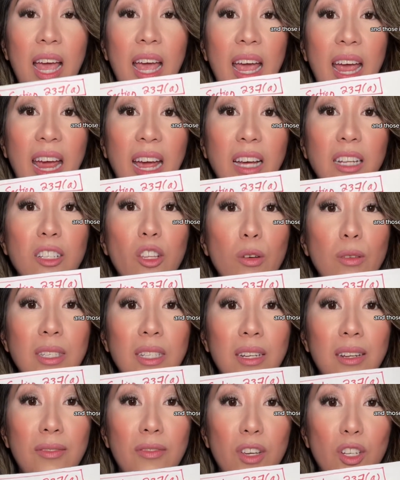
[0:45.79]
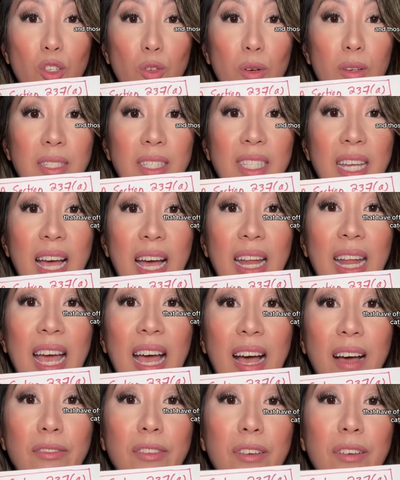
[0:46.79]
and those individuals that have